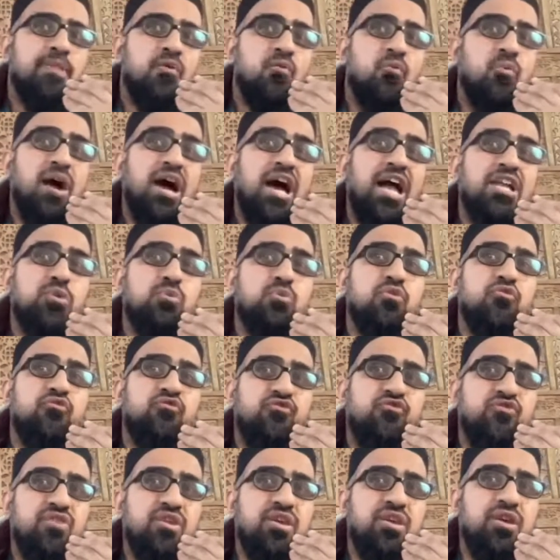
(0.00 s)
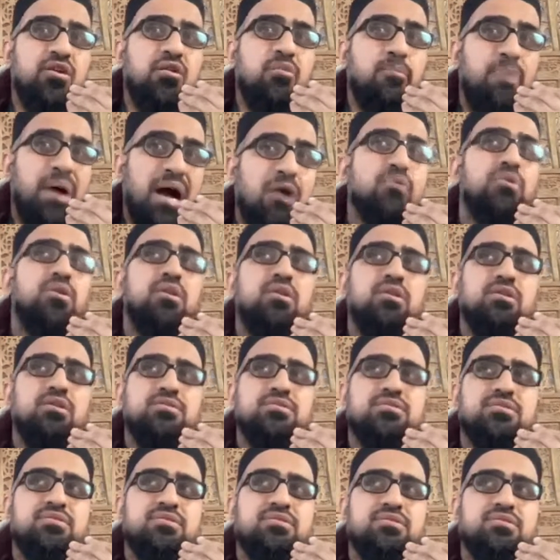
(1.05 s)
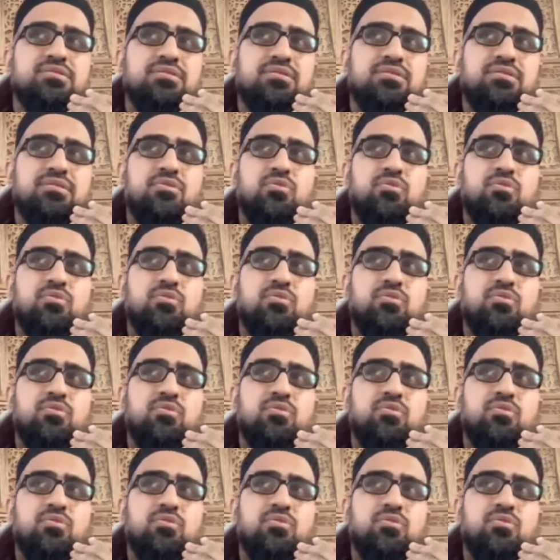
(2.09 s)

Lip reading: Why do we feel powerless?